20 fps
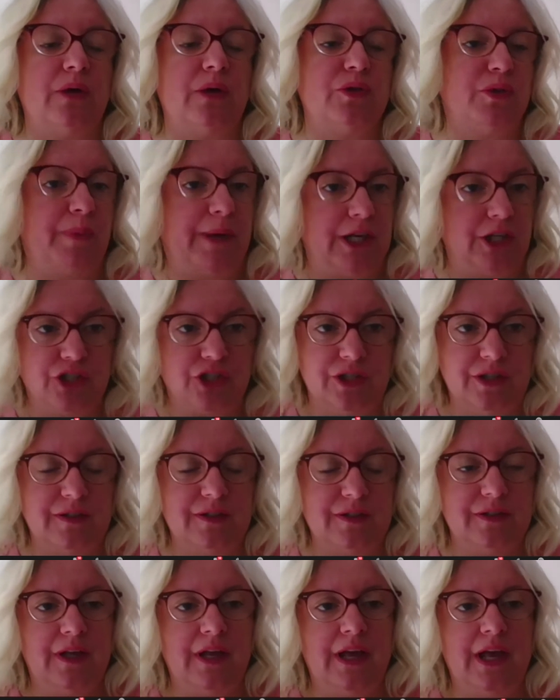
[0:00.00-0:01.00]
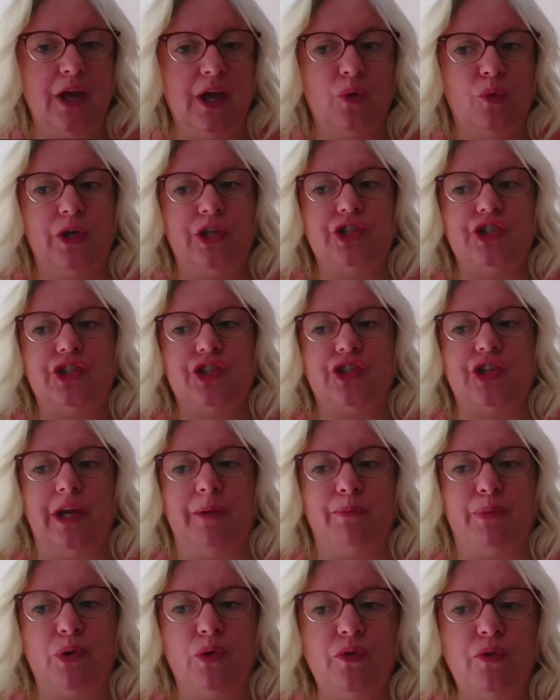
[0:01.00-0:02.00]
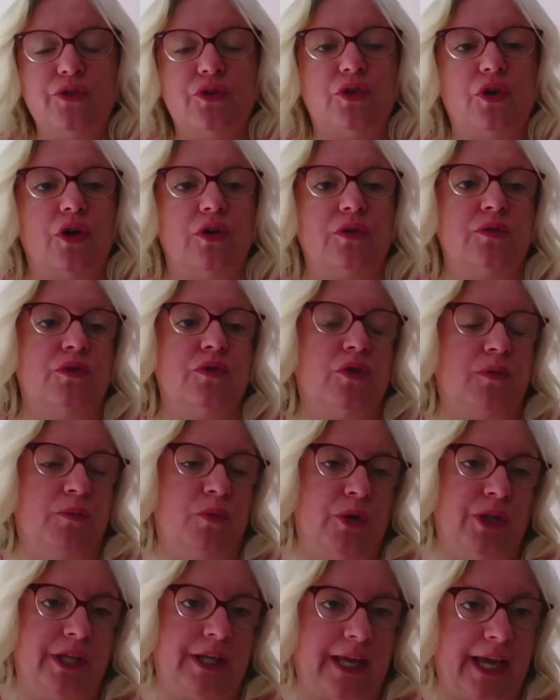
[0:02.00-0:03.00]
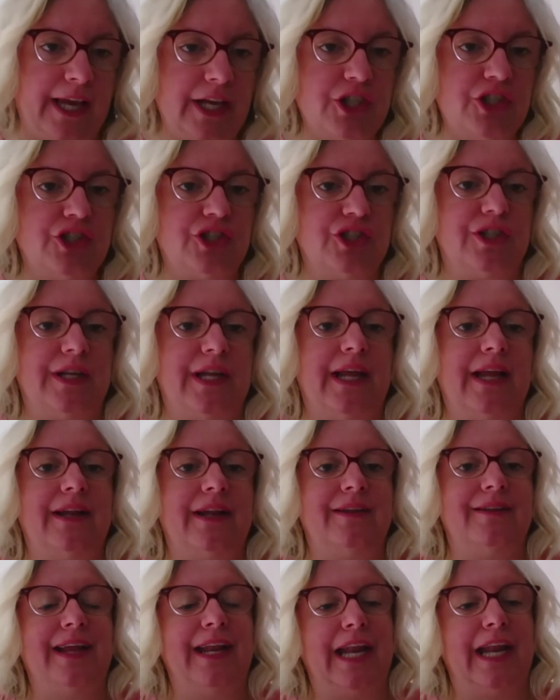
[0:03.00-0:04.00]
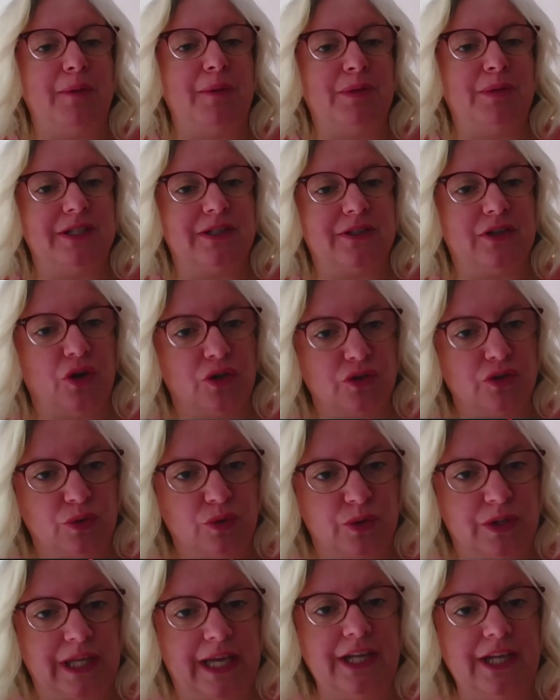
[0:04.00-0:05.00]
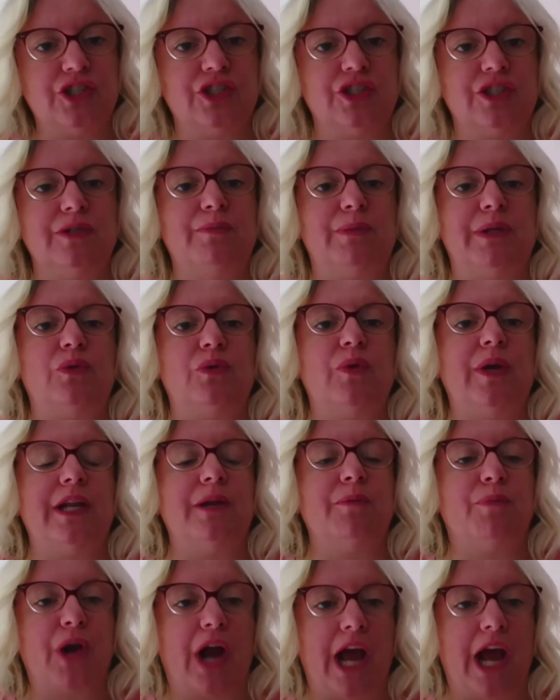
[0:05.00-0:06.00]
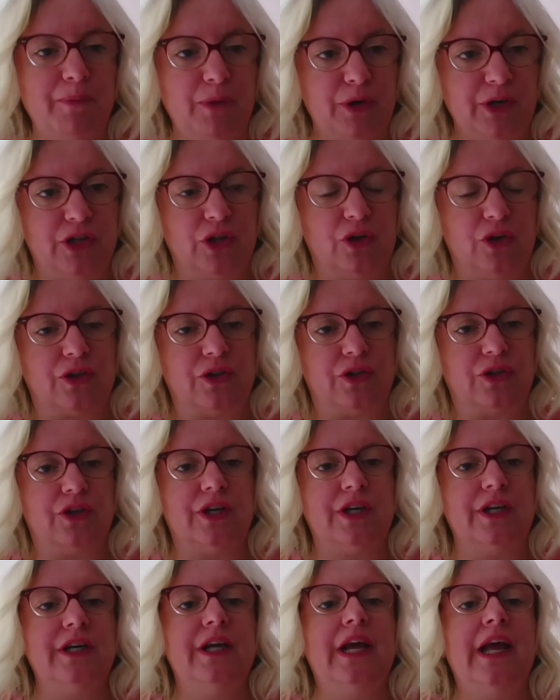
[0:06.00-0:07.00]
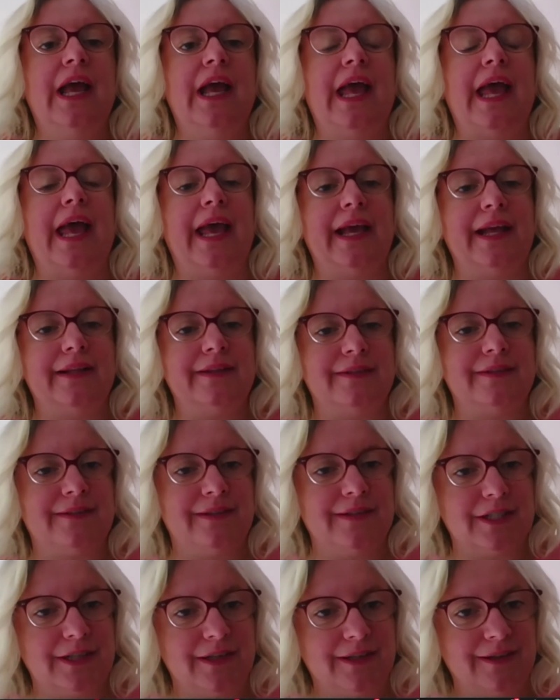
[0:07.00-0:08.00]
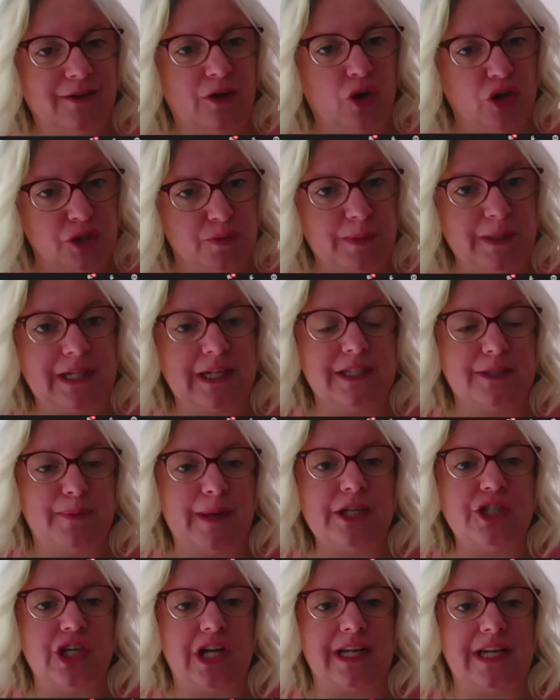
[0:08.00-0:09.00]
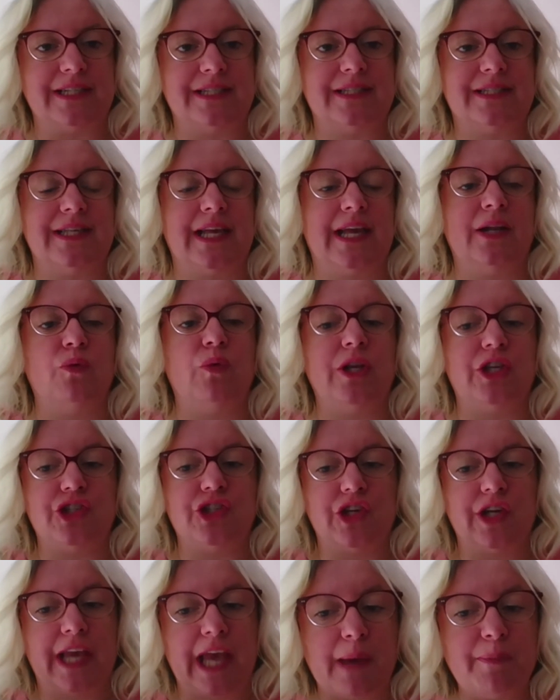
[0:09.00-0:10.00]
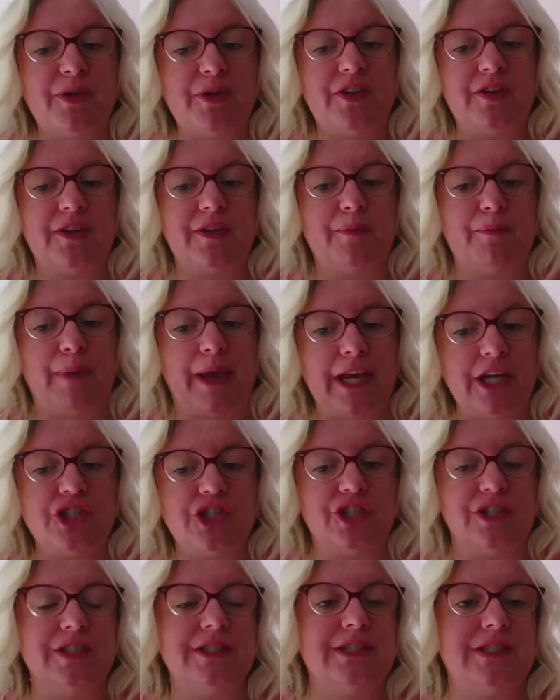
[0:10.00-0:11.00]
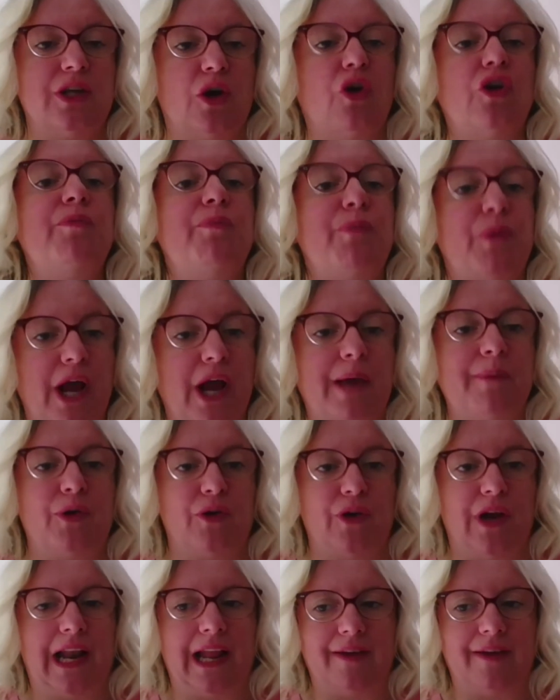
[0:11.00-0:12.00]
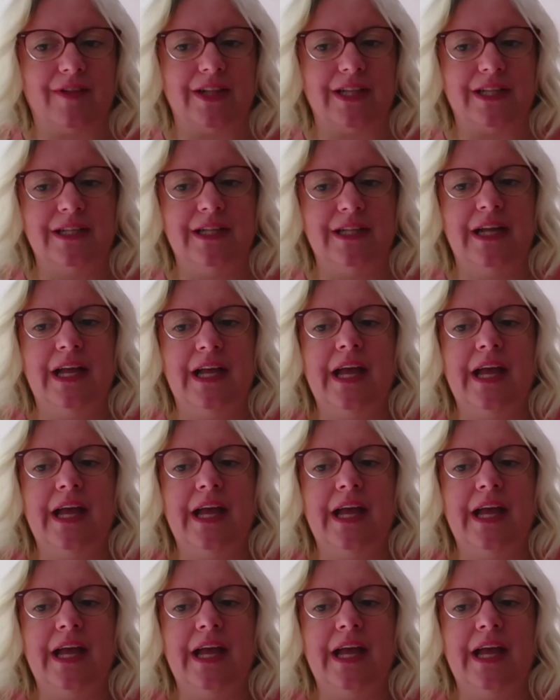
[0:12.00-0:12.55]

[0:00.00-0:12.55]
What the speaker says: without a patient, which improved communication and enabled consultation between primary doctor and hospital specialists, and which kept patients on primary level.